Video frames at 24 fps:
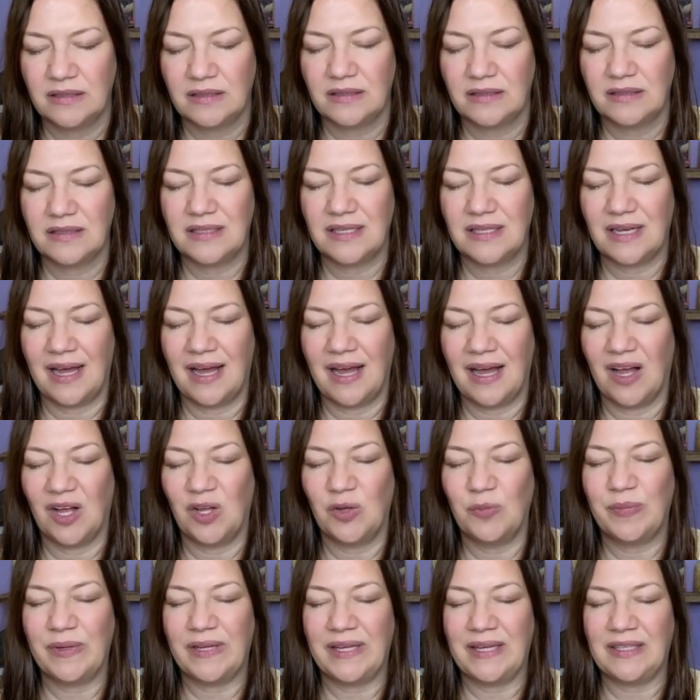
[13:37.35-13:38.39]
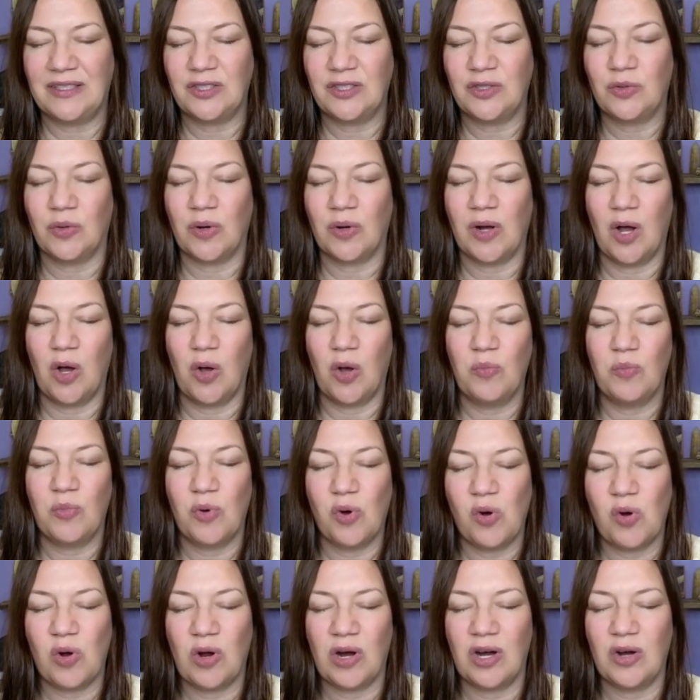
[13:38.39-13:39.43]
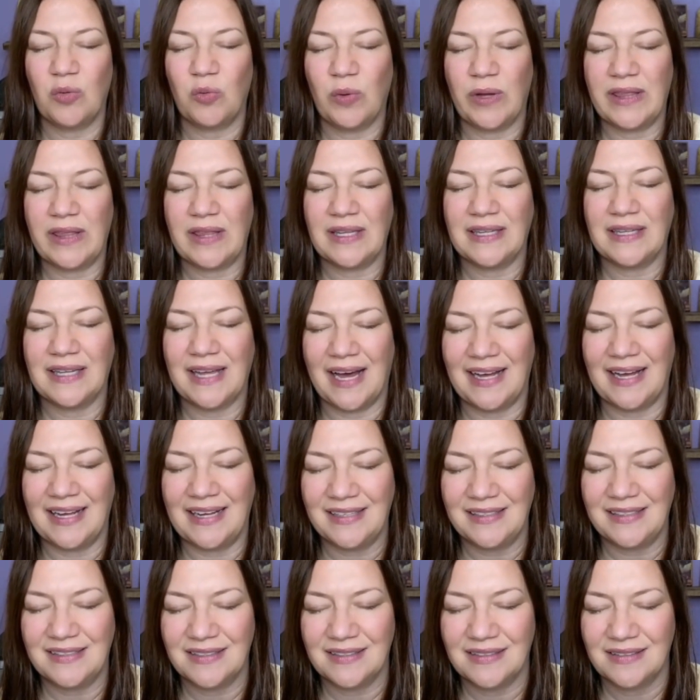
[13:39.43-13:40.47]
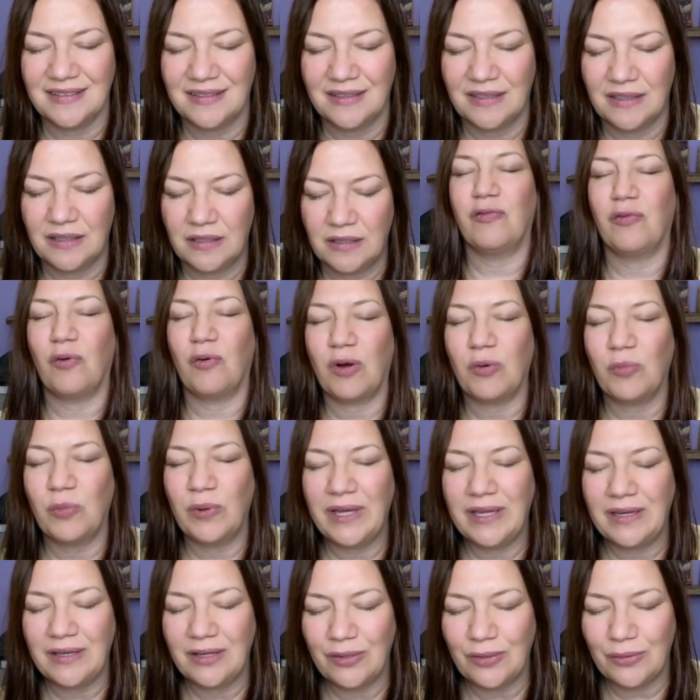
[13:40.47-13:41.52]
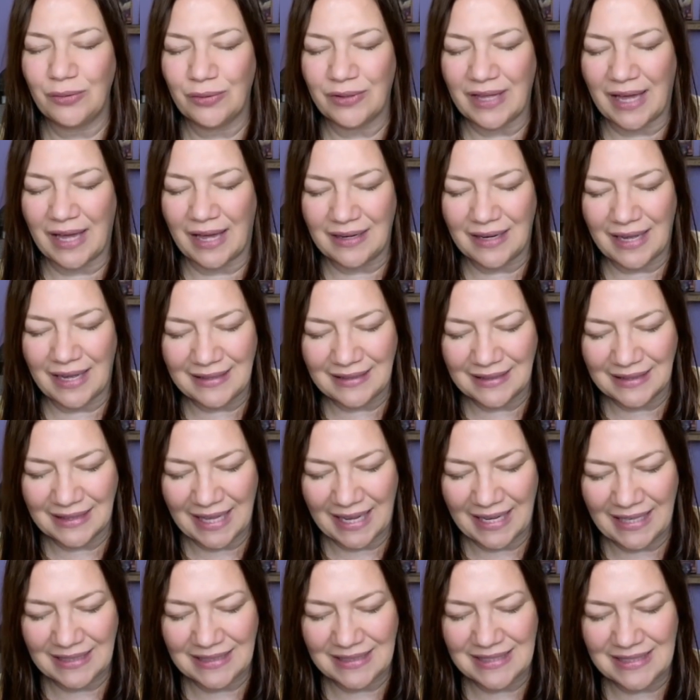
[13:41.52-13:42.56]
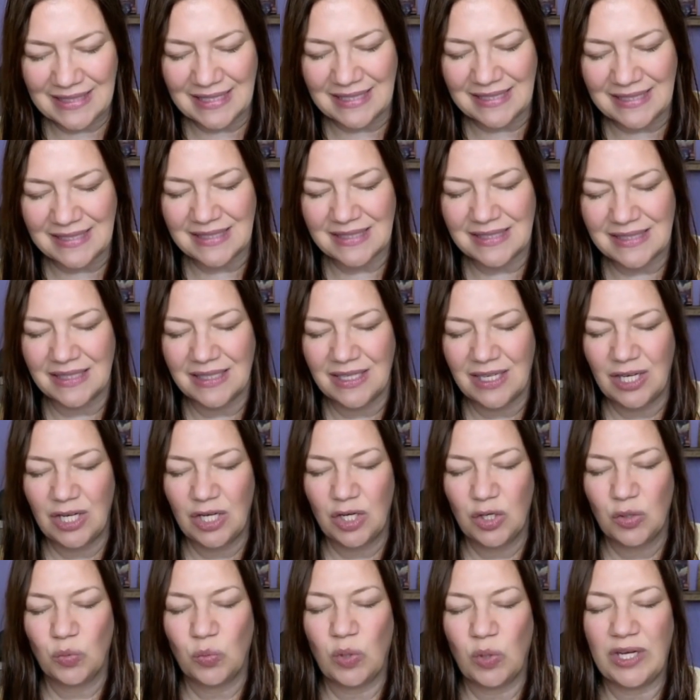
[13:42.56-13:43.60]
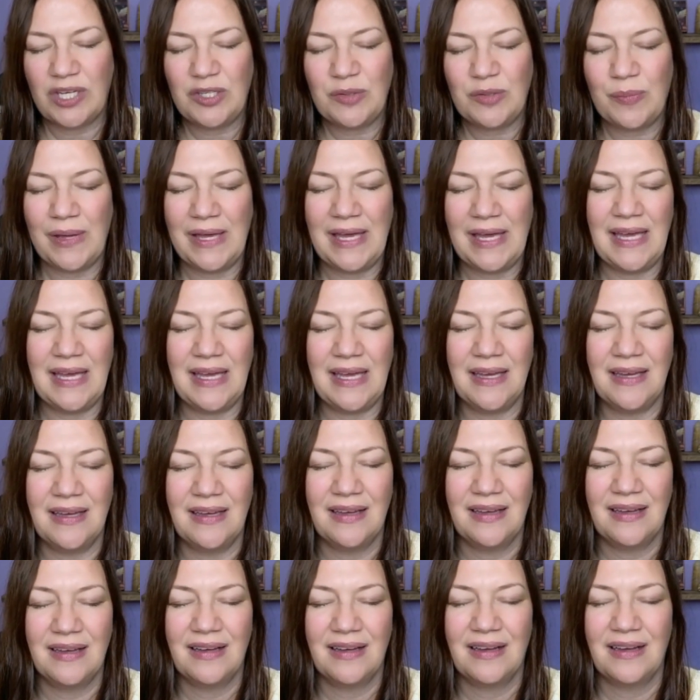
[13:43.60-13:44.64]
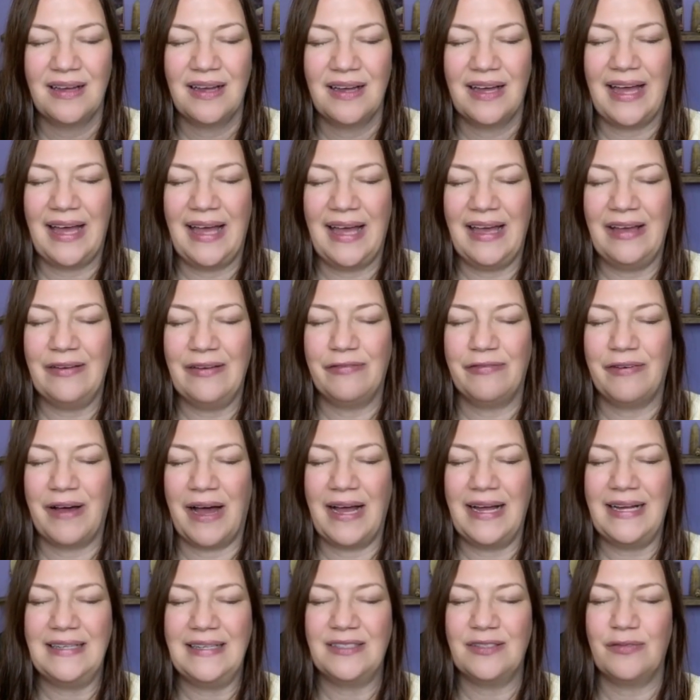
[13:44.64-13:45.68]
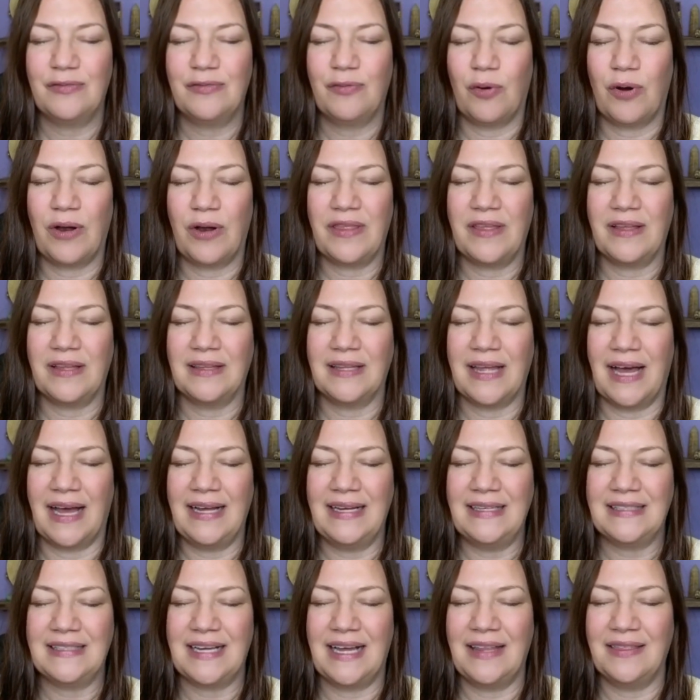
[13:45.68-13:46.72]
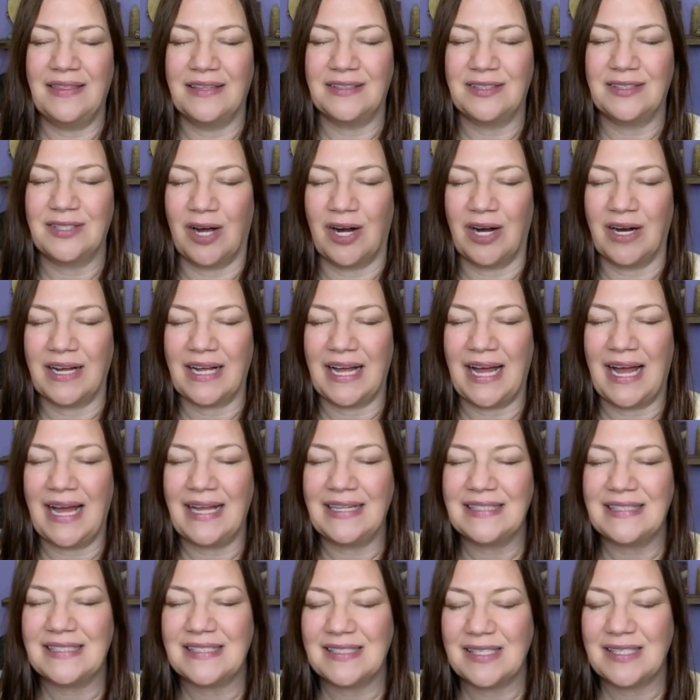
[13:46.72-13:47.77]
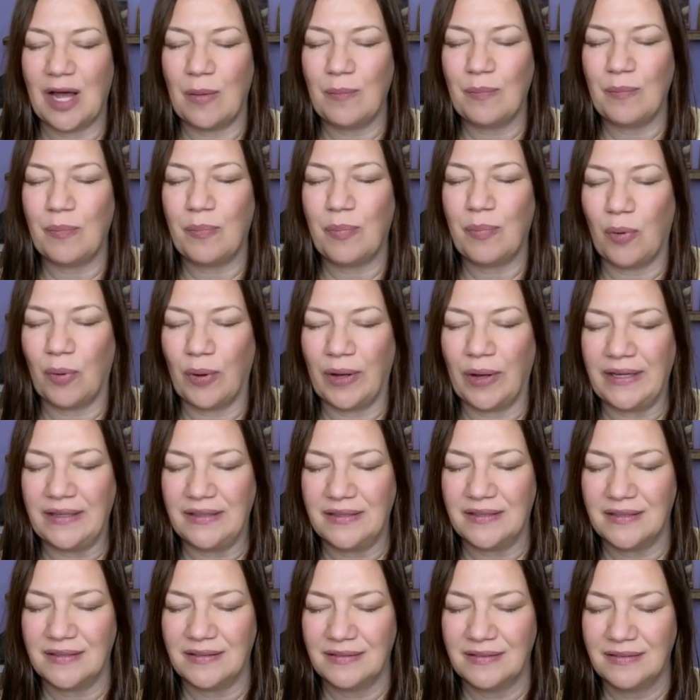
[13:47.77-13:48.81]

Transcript: to help it grow more with light. For we knew that Atlantis would be a fight for the light and the dark at some point.